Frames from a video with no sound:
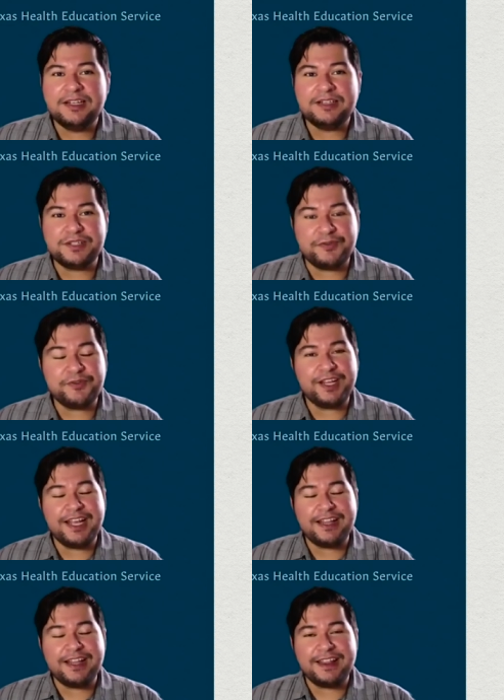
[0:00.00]
don't
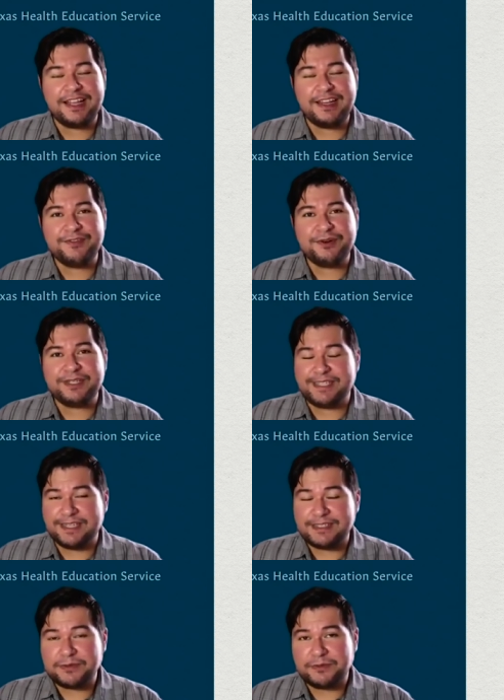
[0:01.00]
forget that if you're a
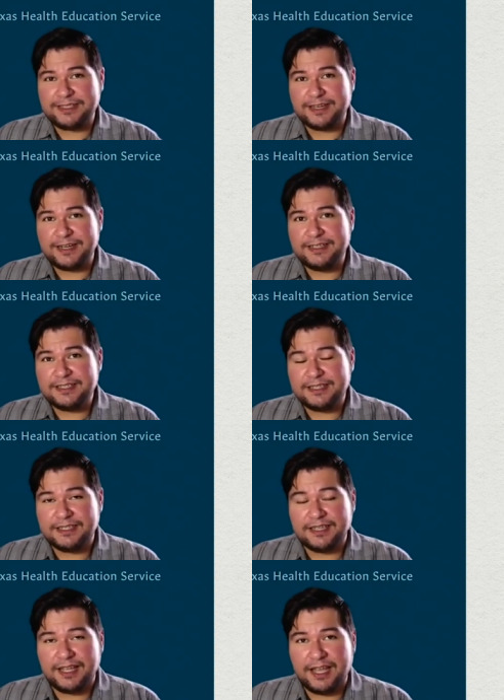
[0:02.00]
texas resident
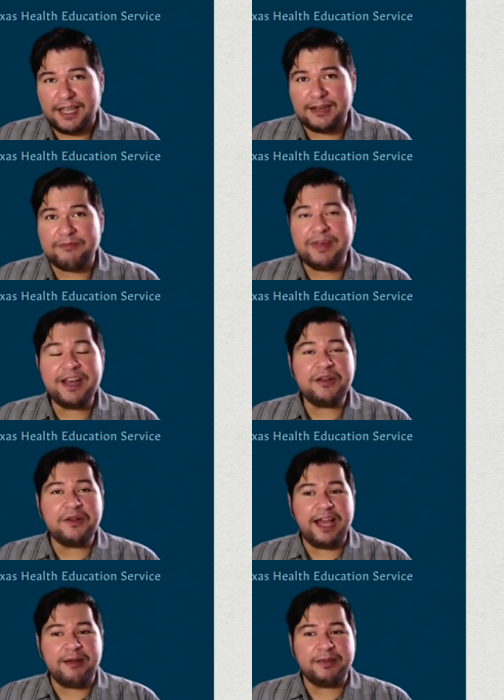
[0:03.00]
and a
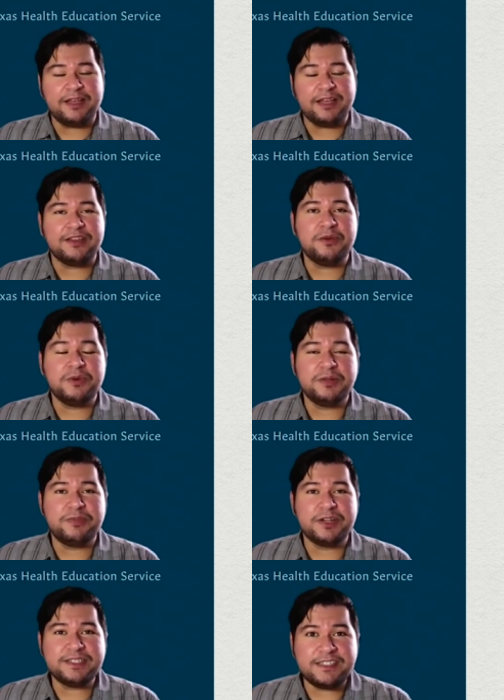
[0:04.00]
medical applicant, you will
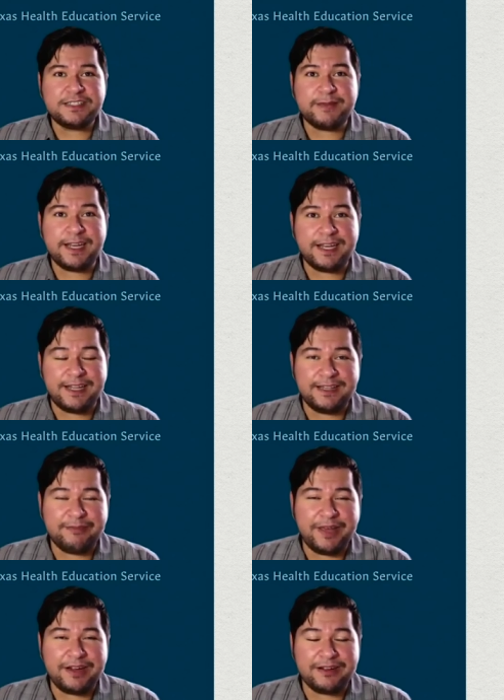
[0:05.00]
participate in the
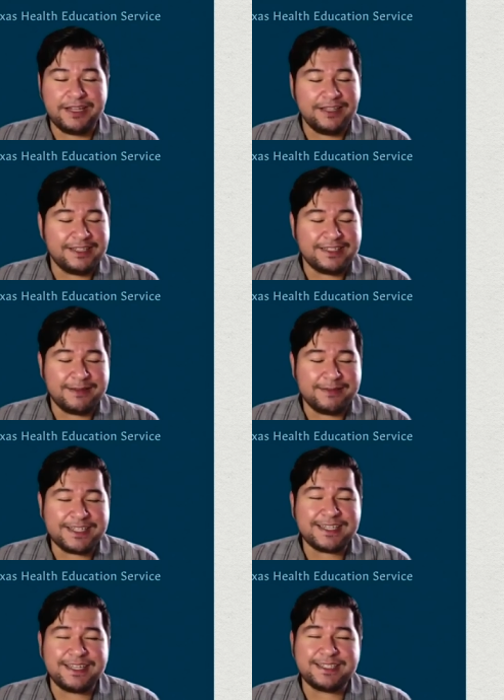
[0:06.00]
medical in the
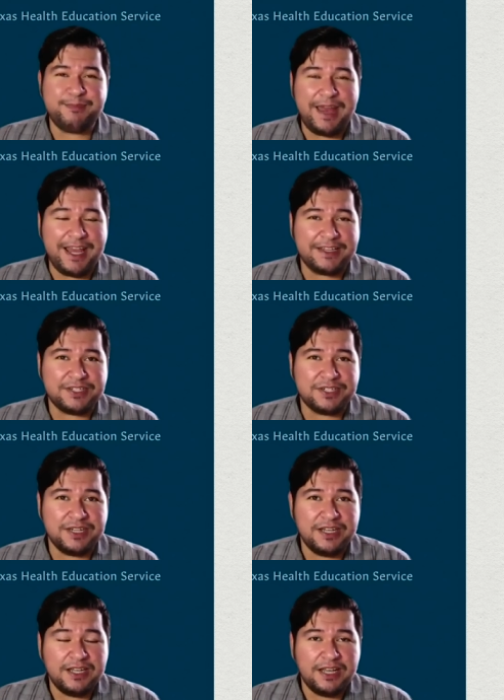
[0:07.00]
TMDSAS match
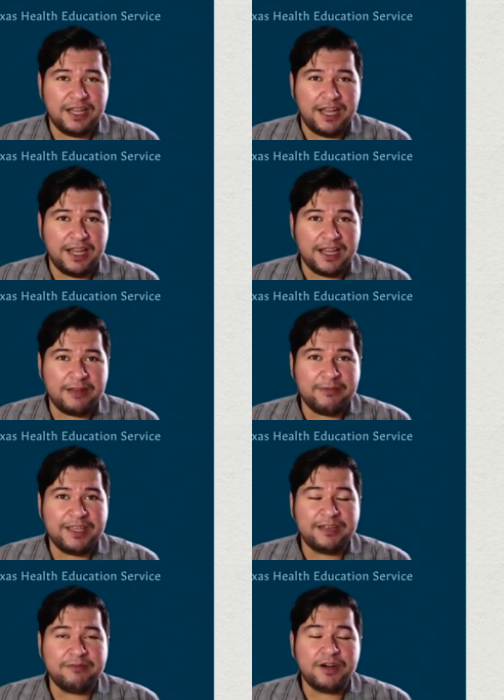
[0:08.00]
uh,
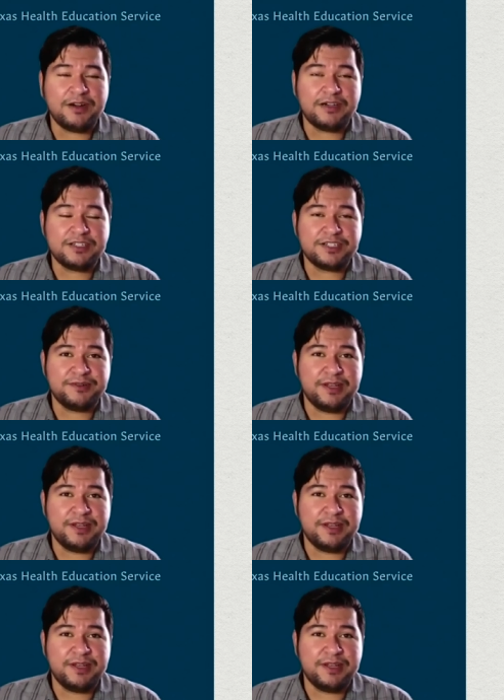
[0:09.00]
coming in March.